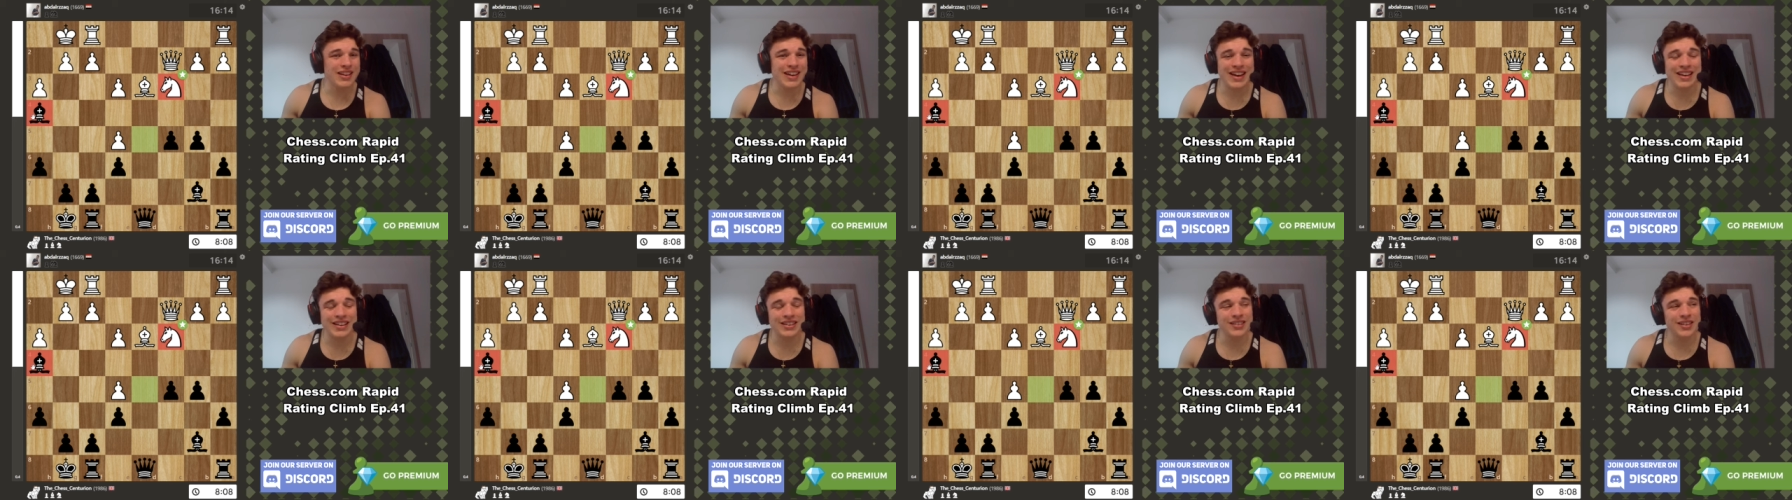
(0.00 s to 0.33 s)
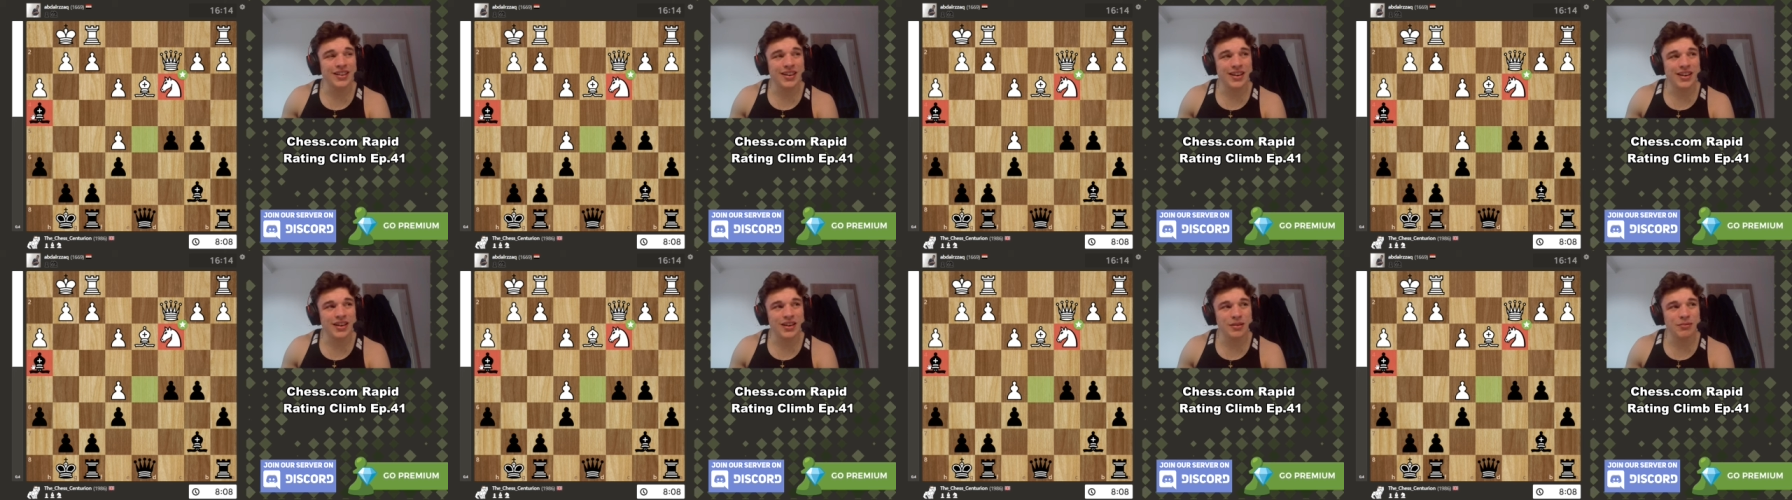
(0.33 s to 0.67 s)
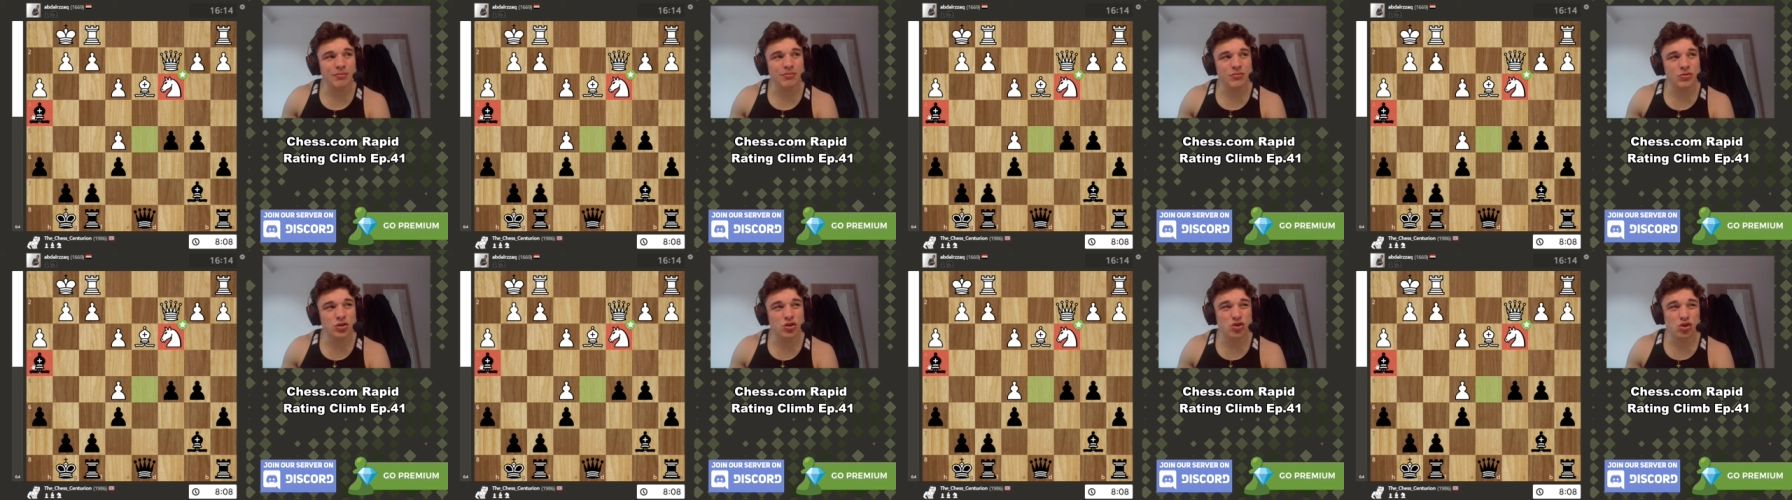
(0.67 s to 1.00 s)

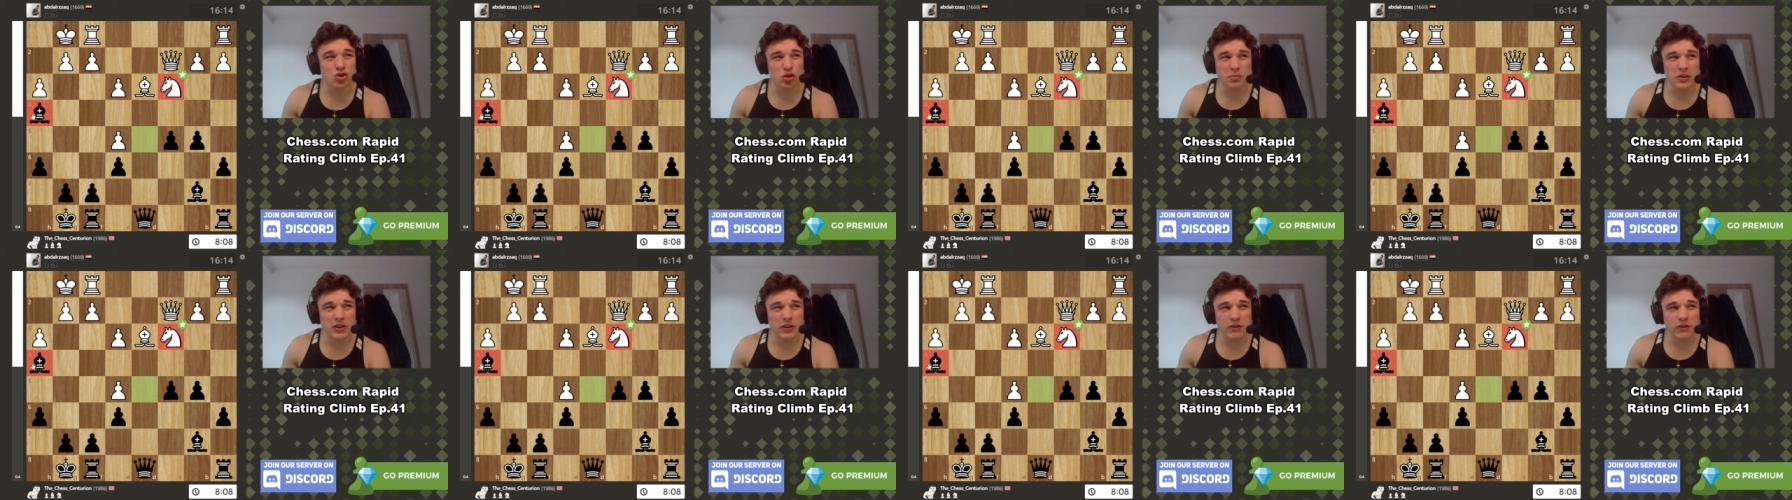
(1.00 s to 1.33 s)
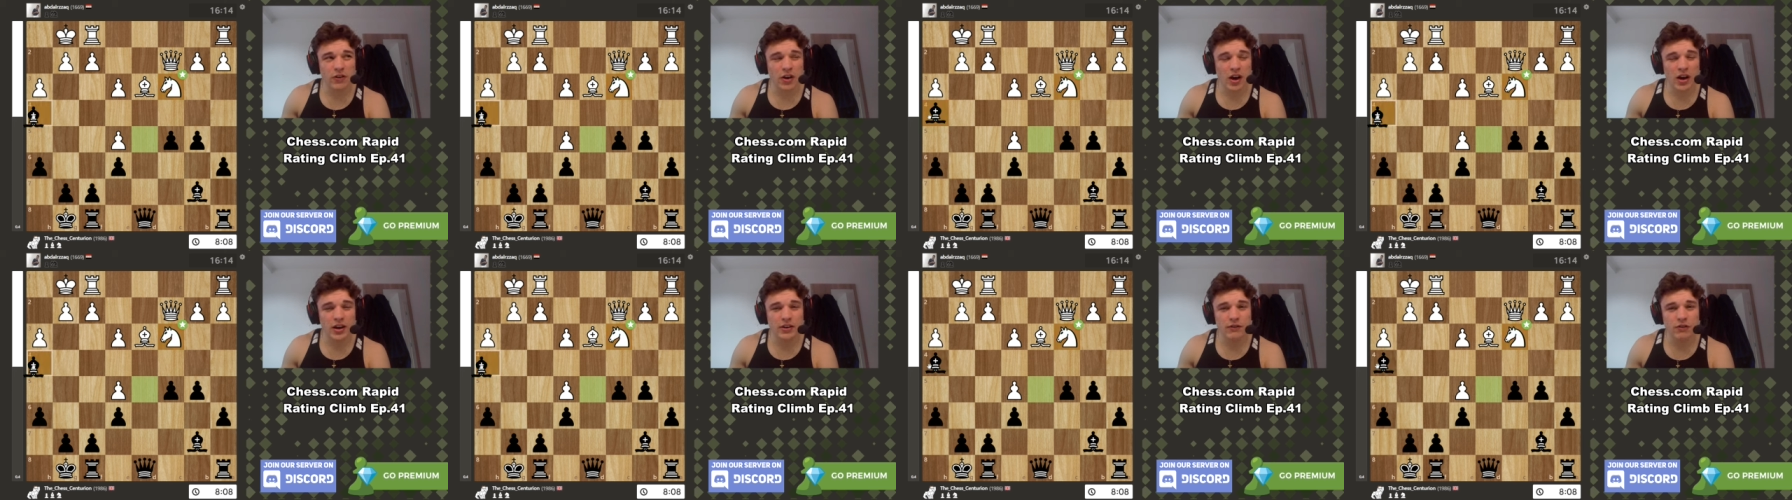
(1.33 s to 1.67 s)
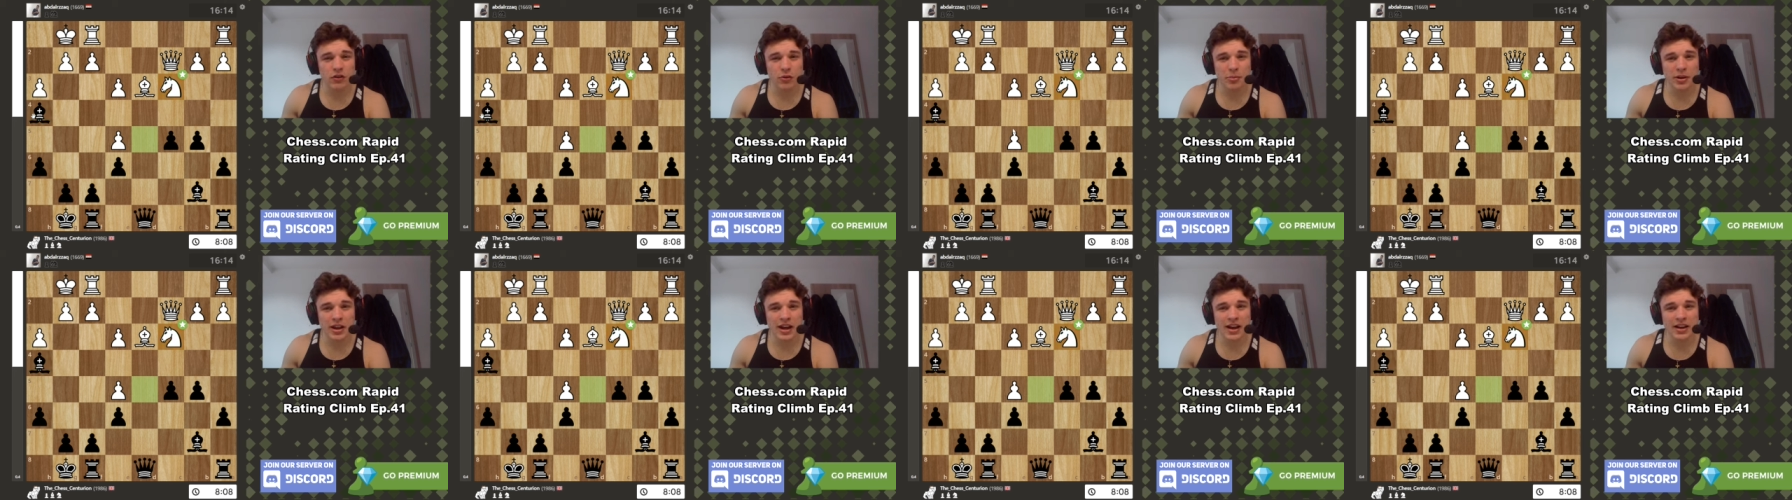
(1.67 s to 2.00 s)
endgame should be fine
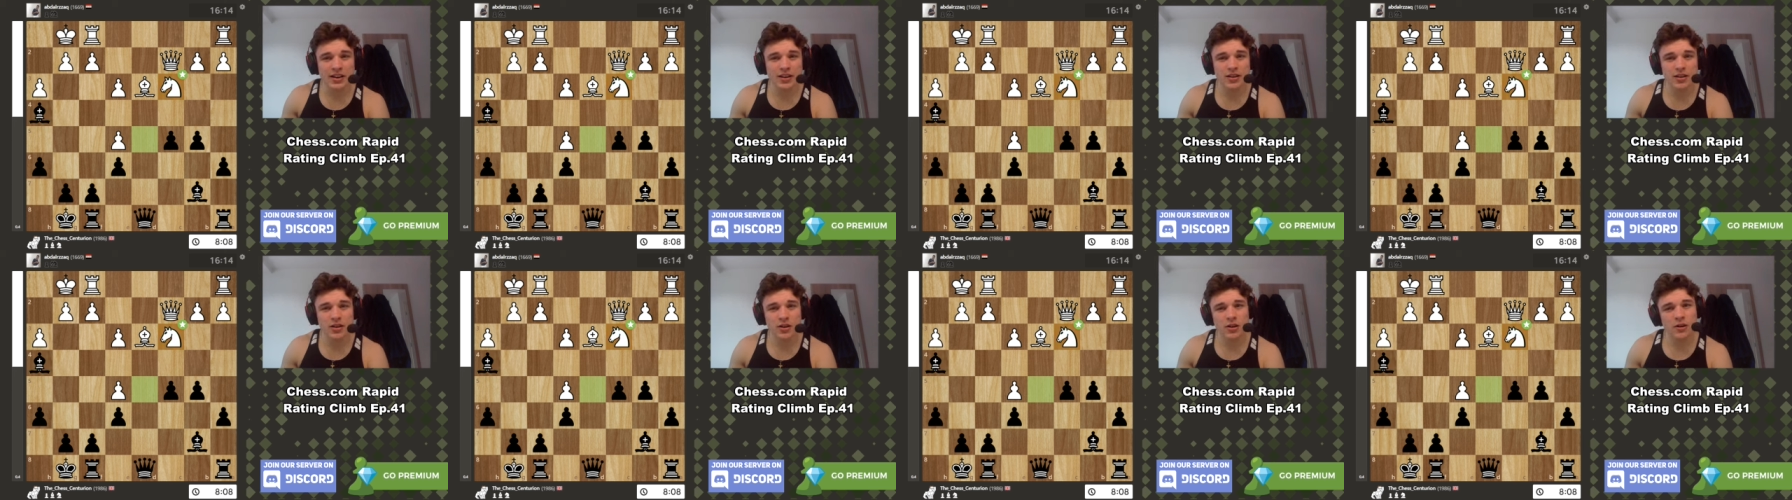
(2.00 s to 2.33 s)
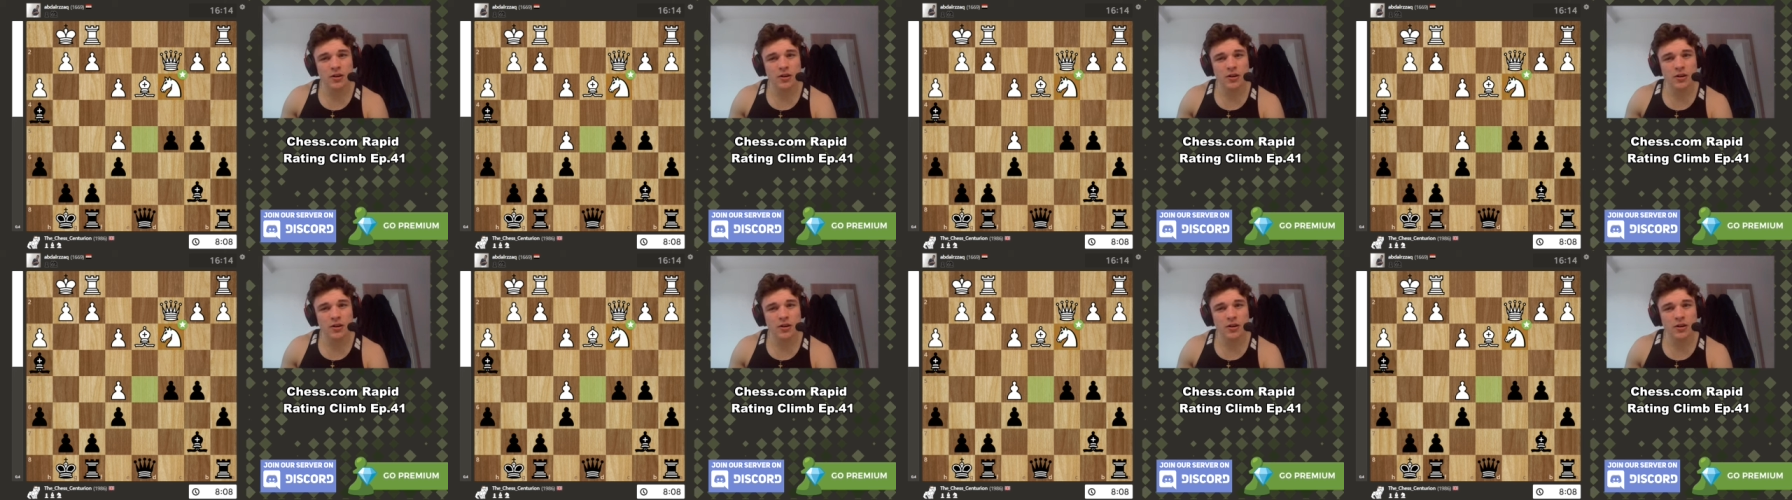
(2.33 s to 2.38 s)
for black.